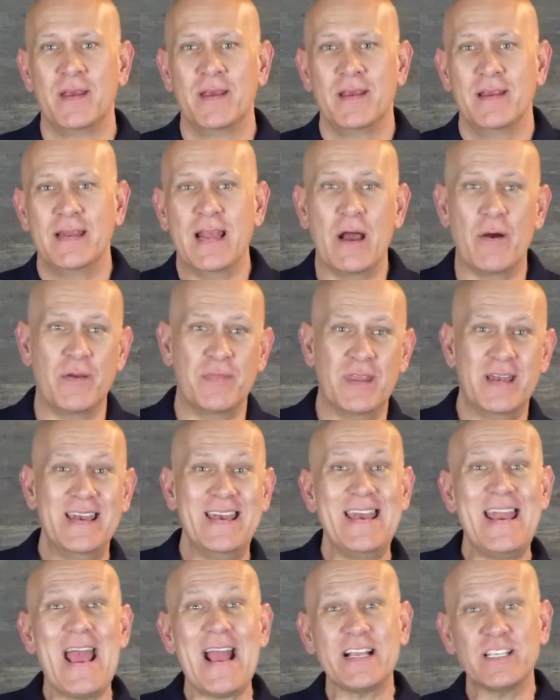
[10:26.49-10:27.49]
Now, in the
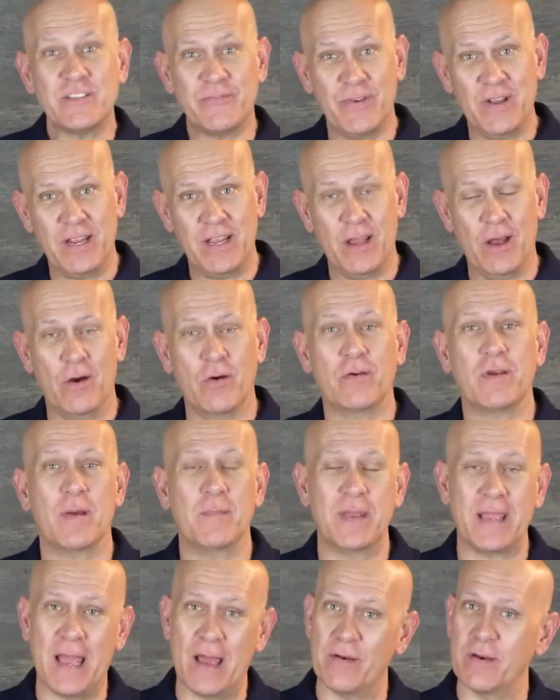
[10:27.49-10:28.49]
next video,
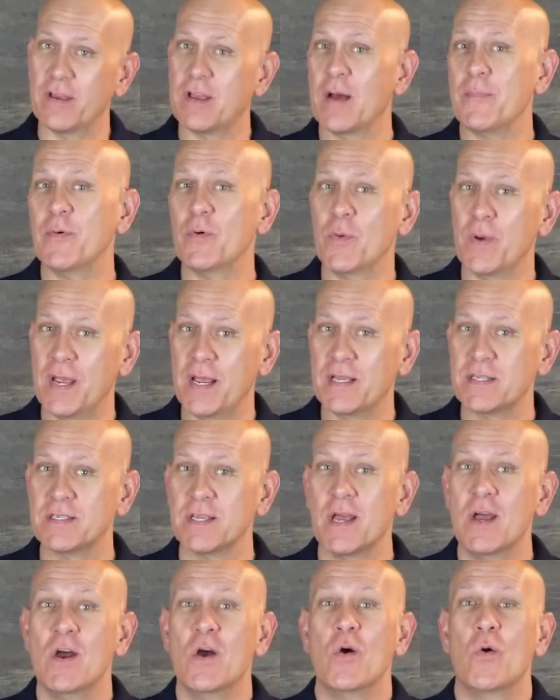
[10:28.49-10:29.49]
coming out in a couple weeks,
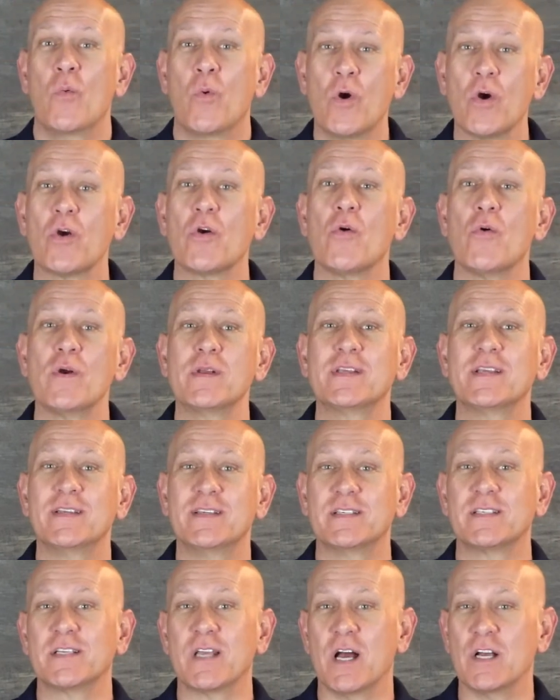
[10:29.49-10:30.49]
we're going to
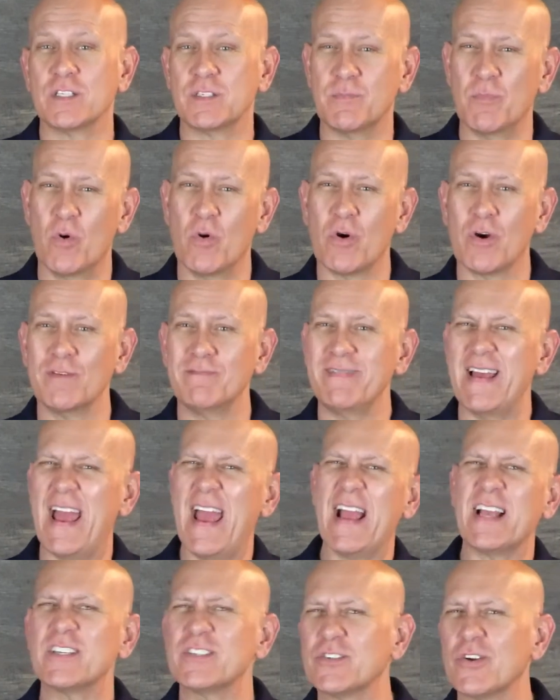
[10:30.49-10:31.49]
discuss more
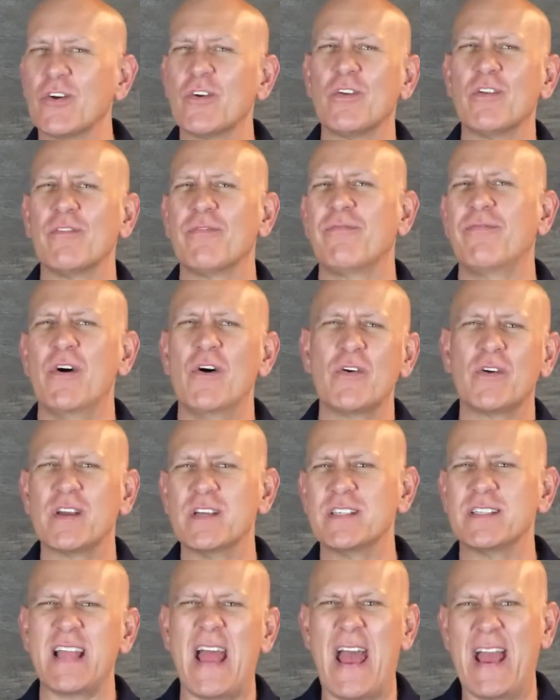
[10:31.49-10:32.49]
external
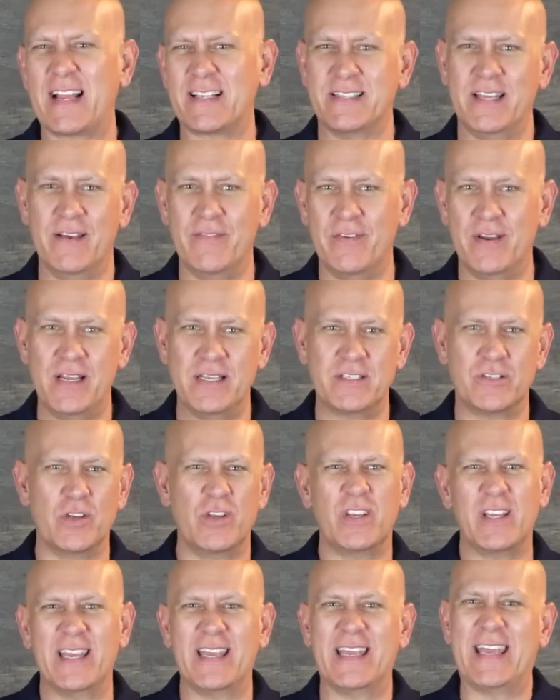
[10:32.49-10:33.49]
focused activities so
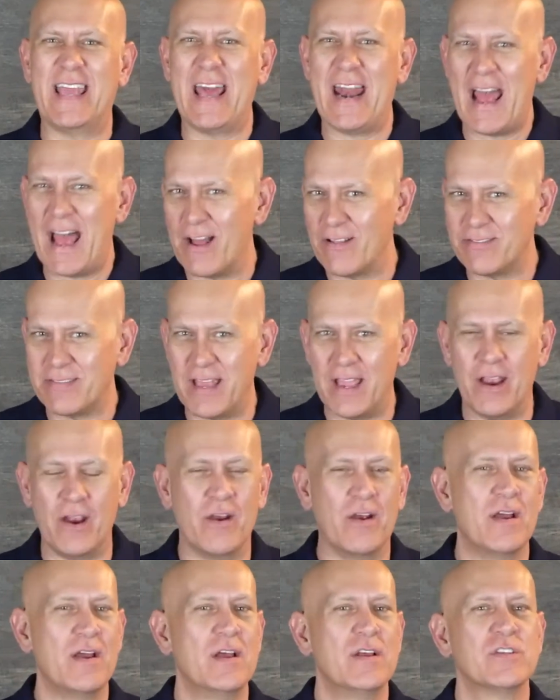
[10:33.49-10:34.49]
you can get out
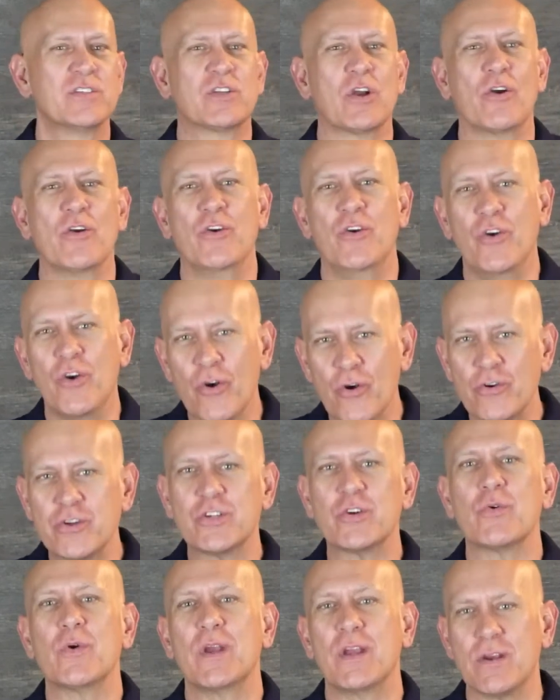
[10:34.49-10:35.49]
there, start
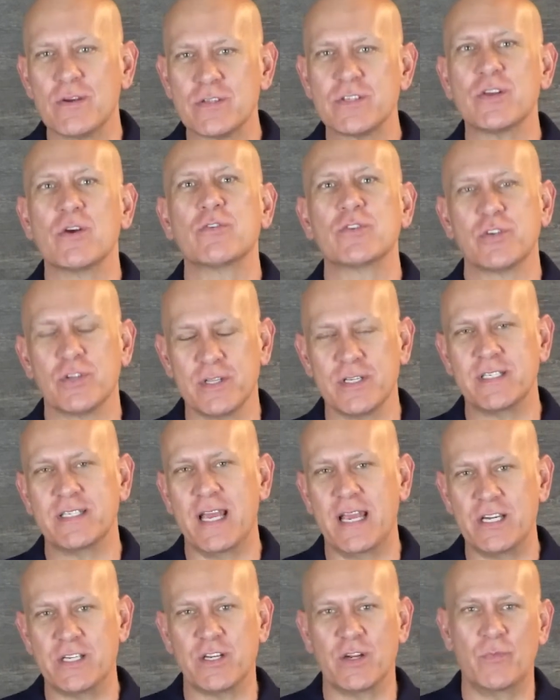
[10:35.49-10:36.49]
nurturing your
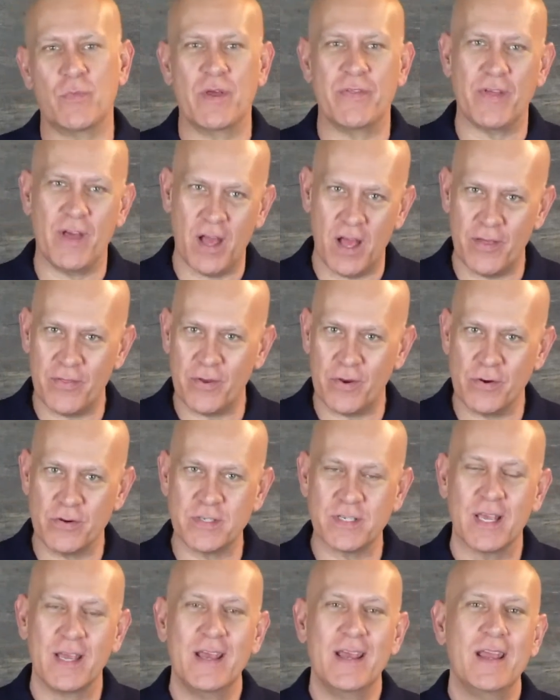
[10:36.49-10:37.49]
socialization with
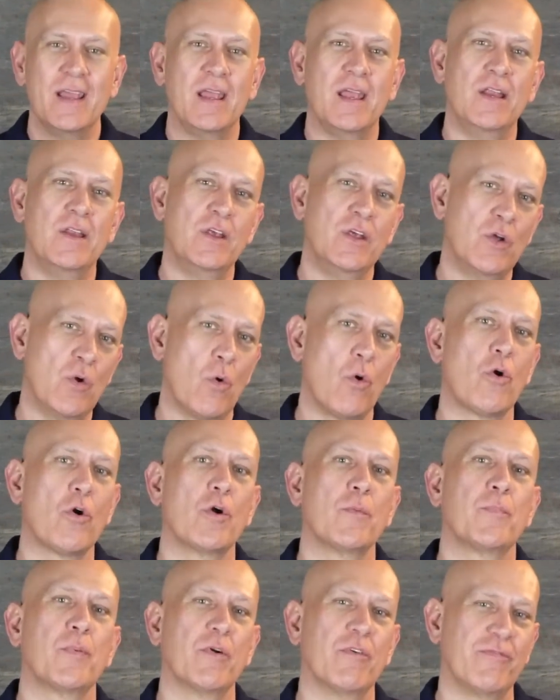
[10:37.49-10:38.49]
others in
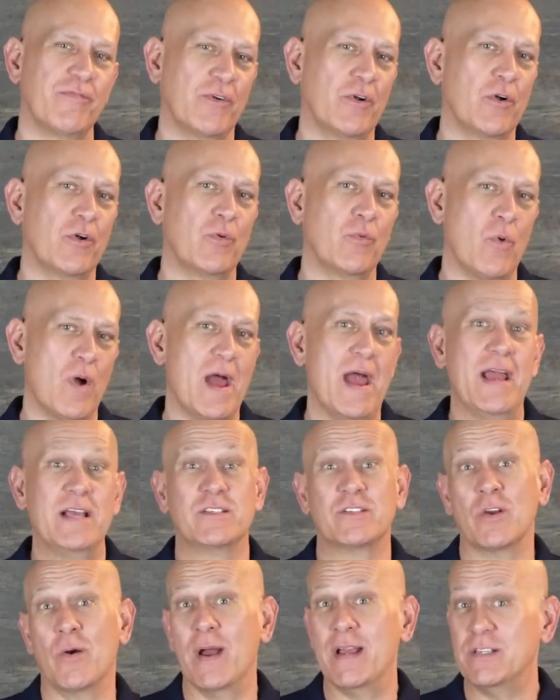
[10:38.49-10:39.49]
your preferred way.
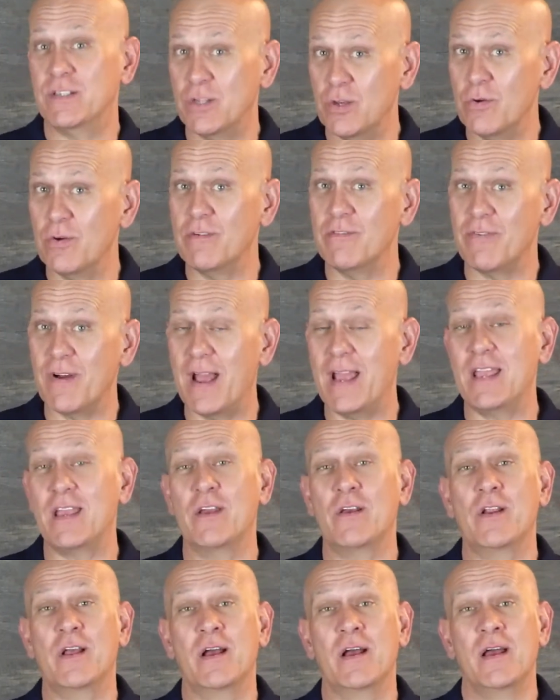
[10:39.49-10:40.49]
So I do invite
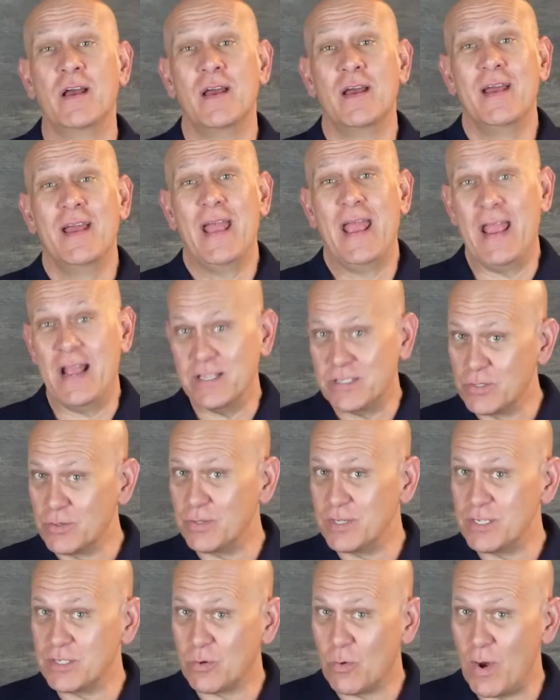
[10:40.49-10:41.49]
you to answer
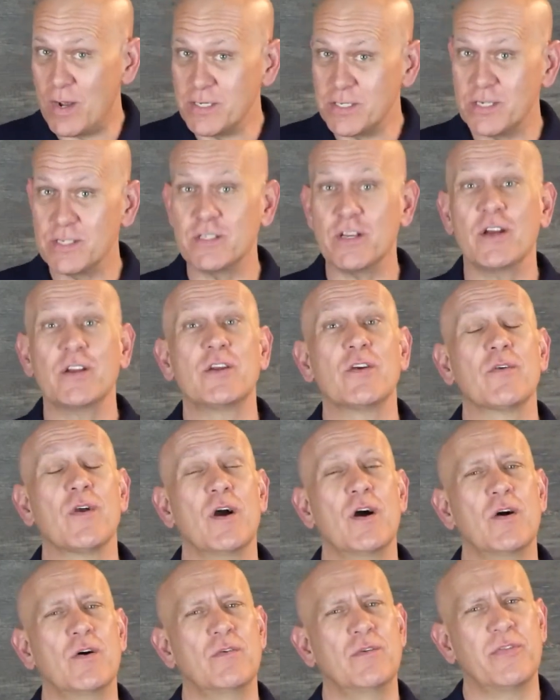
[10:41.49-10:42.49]
these questions on your
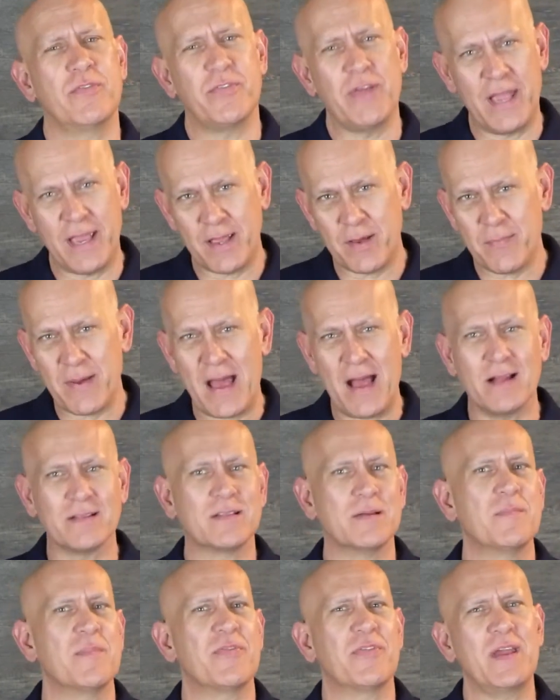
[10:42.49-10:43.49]
own, think about
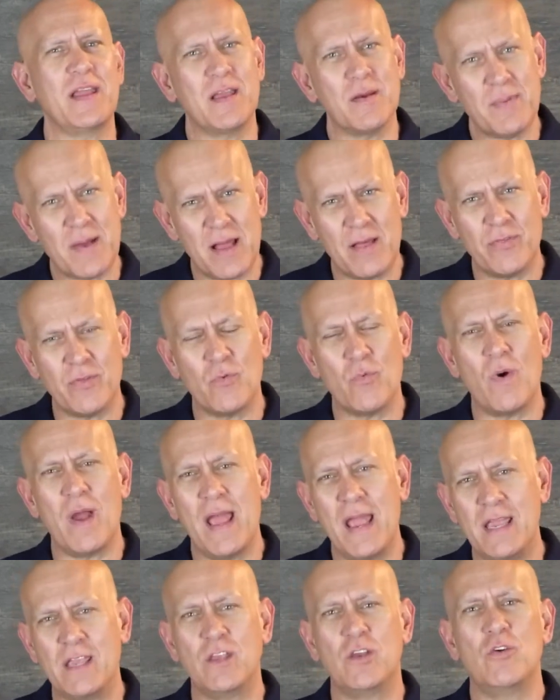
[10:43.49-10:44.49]
them, think about the
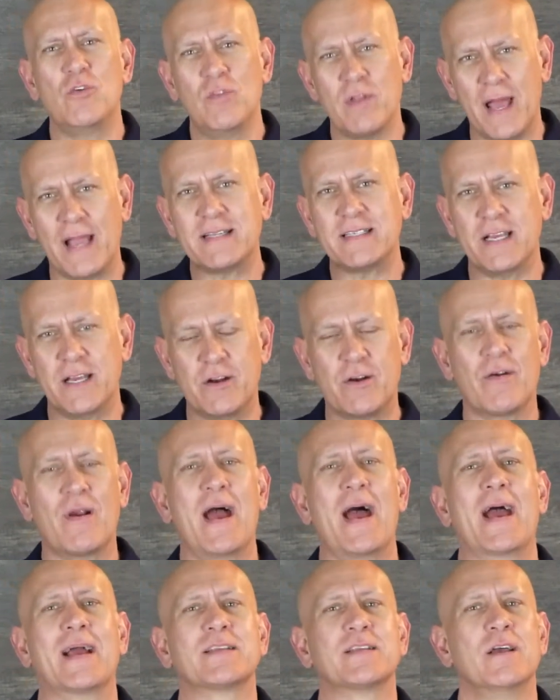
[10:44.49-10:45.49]
way you like to
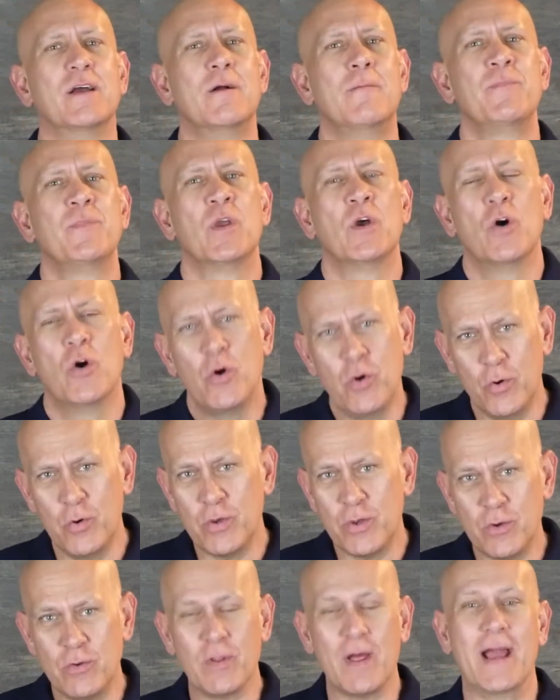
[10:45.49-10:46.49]
interact, who
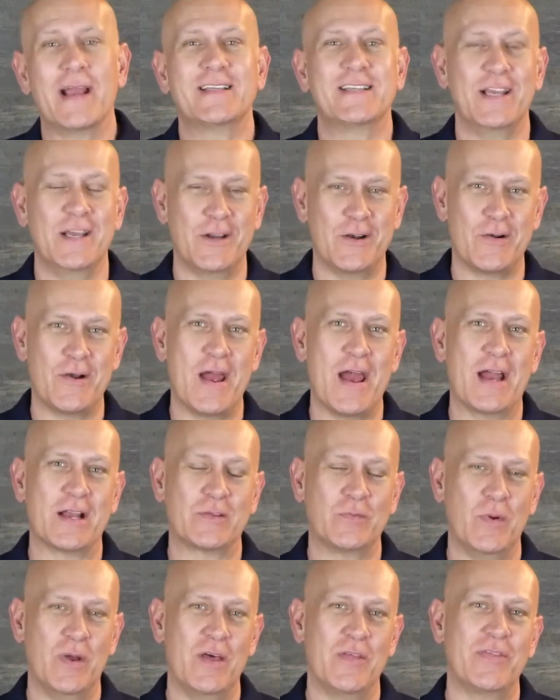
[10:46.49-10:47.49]
you like to
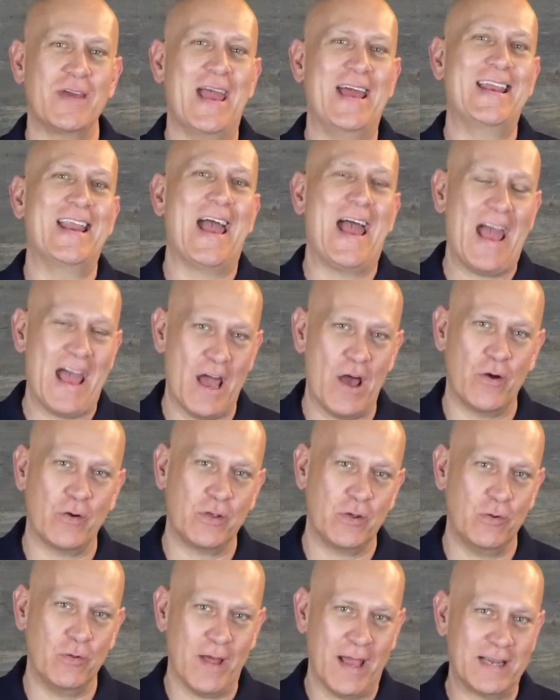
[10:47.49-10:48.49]
interact with, and how
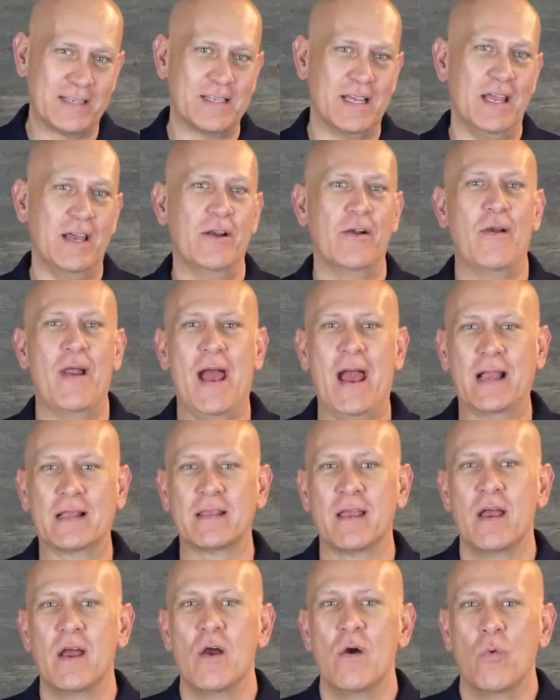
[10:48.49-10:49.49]
you like to
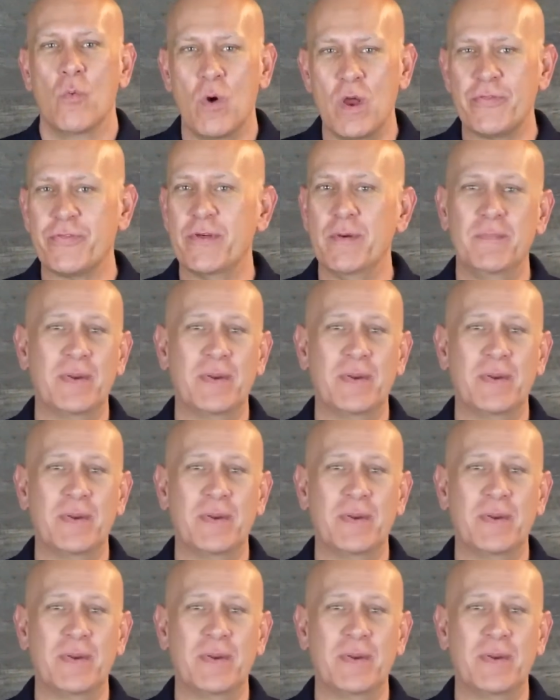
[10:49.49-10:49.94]
interact with them.